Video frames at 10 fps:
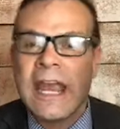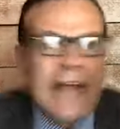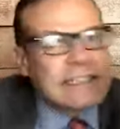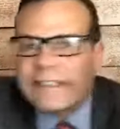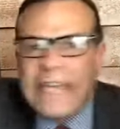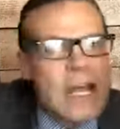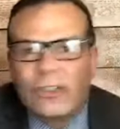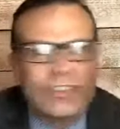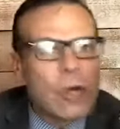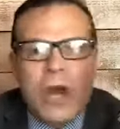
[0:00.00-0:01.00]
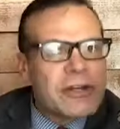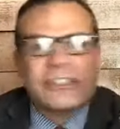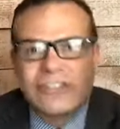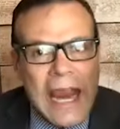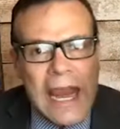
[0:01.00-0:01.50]
And see, dealers don't
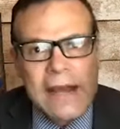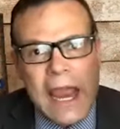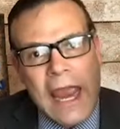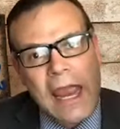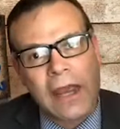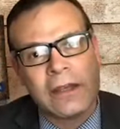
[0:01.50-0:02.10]
understand that.